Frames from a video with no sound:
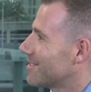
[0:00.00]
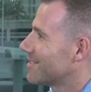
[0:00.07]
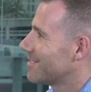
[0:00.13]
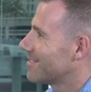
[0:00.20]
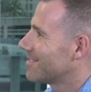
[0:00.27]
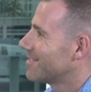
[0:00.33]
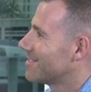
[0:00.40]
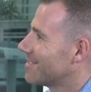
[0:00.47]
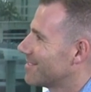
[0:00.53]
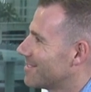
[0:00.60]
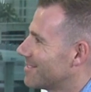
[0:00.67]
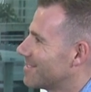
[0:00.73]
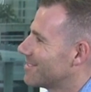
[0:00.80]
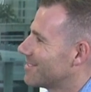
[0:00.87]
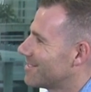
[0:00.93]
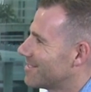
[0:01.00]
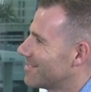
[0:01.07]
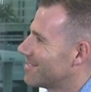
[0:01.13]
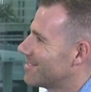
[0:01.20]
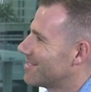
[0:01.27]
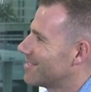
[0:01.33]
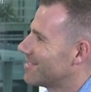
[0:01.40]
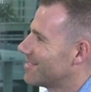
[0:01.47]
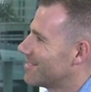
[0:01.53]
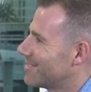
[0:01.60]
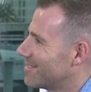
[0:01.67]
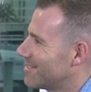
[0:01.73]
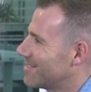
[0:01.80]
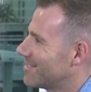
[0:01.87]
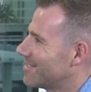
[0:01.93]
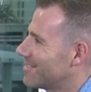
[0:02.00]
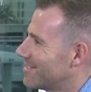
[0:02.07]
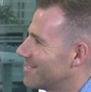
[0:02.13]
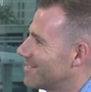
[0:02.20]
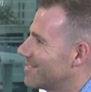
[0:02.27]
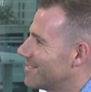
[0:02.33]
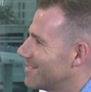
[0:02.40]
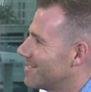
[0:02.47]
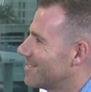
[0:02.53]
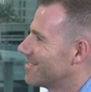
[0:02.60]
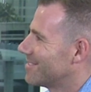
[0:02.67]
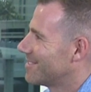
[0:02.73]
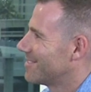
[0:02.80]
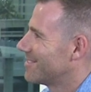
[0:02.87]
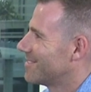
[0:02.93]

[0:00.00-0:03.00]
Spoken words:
No words are spoken by the person on screen.